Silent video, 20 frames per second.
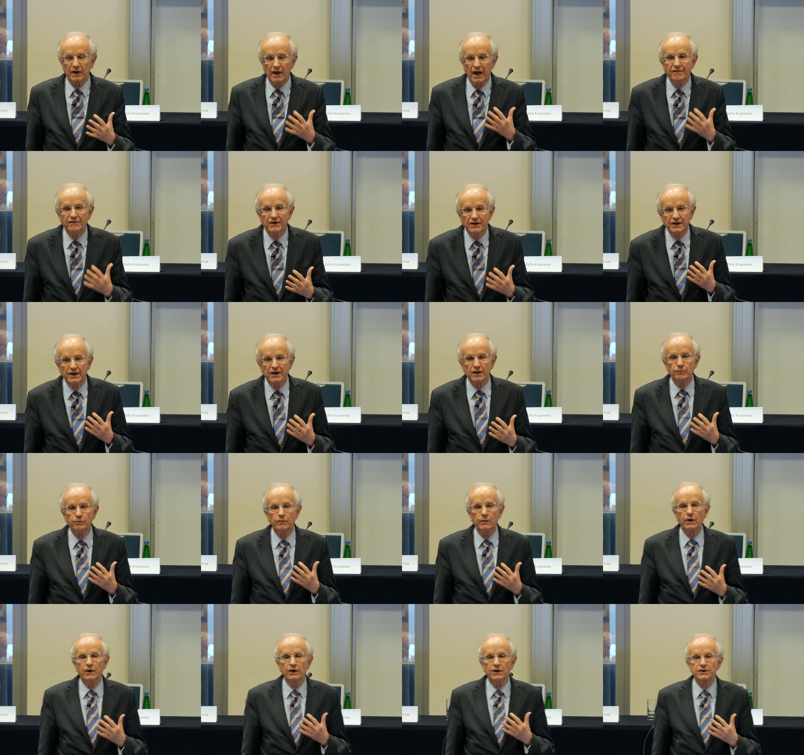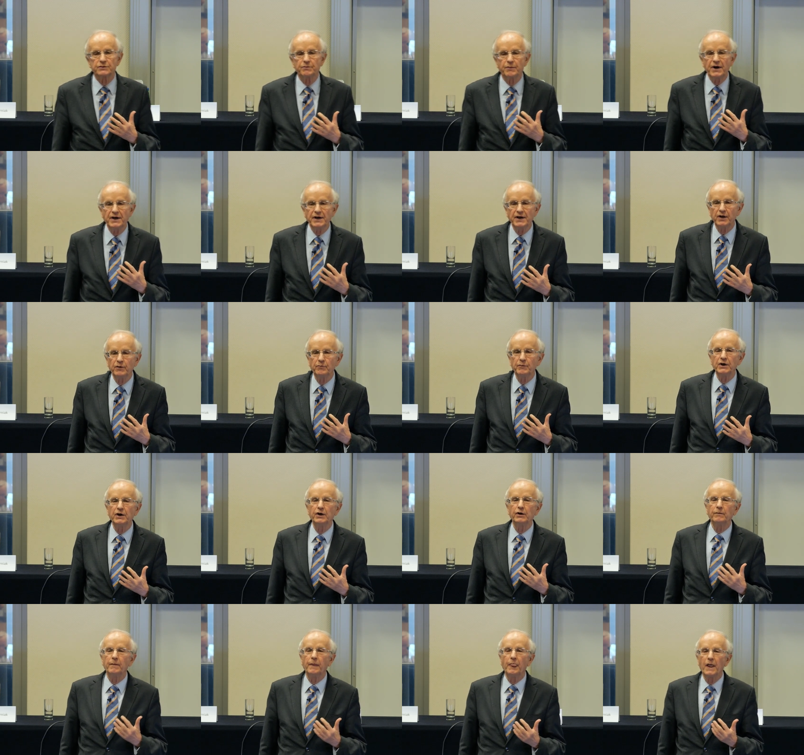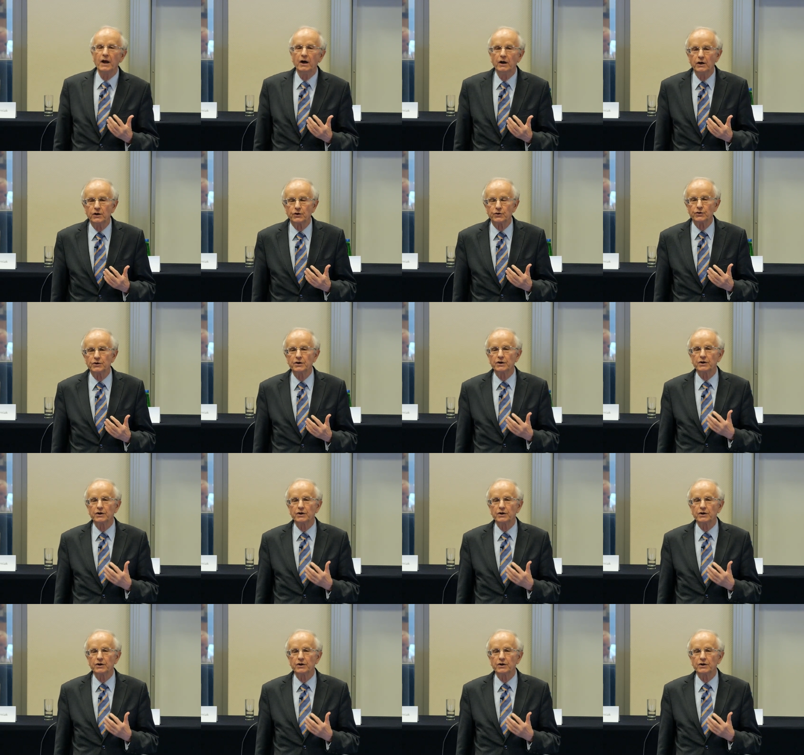everything is bringing me to the